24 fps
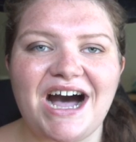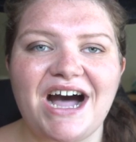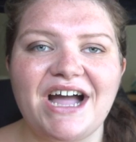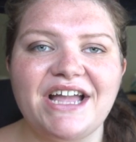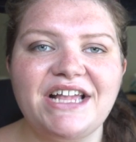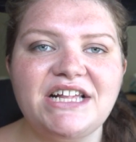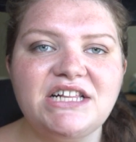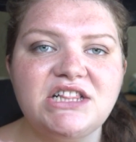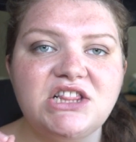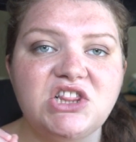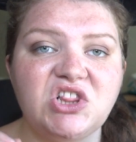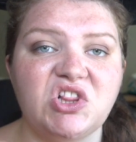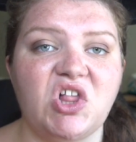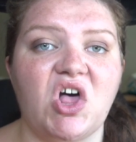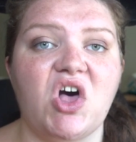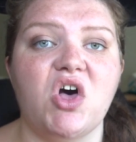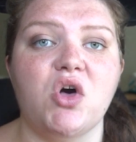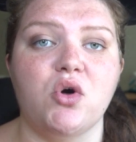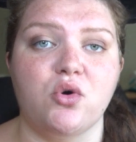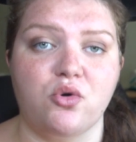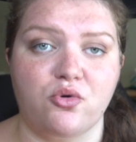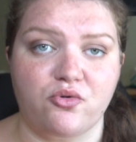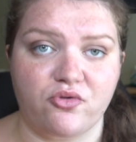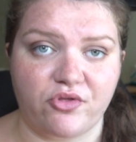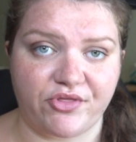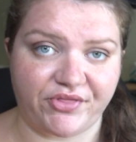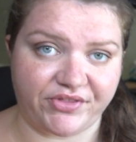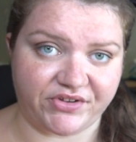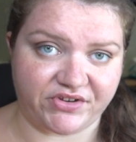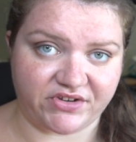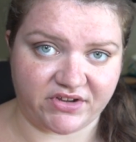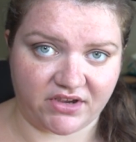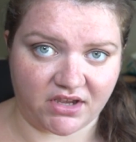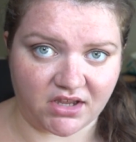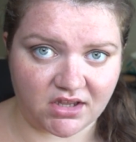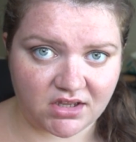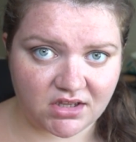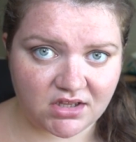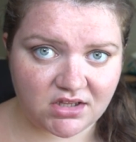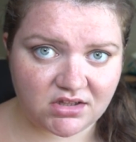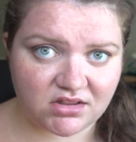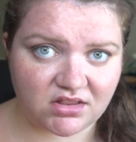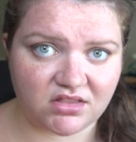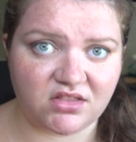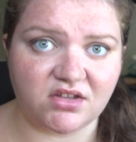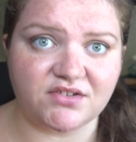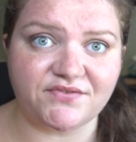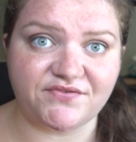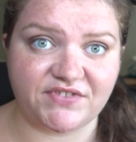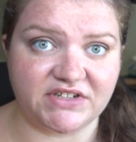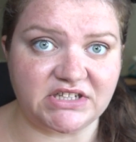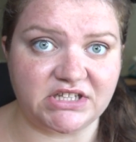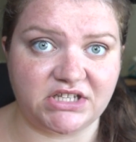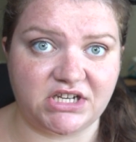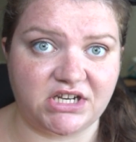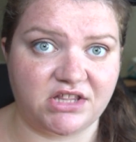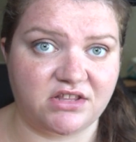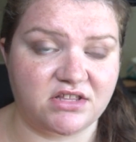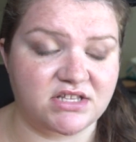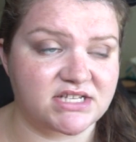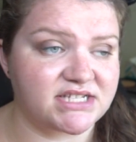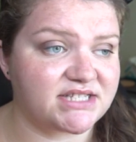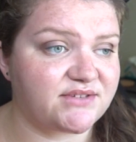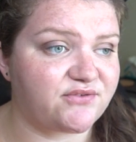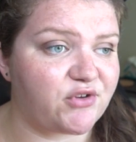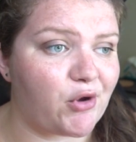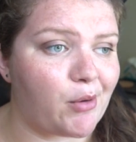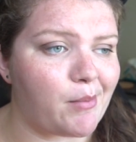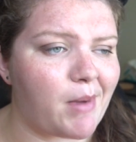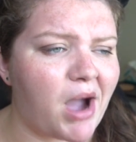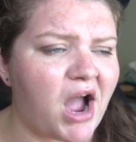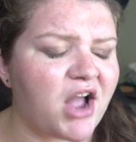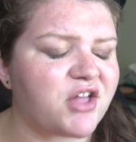I loathed the villain in this film.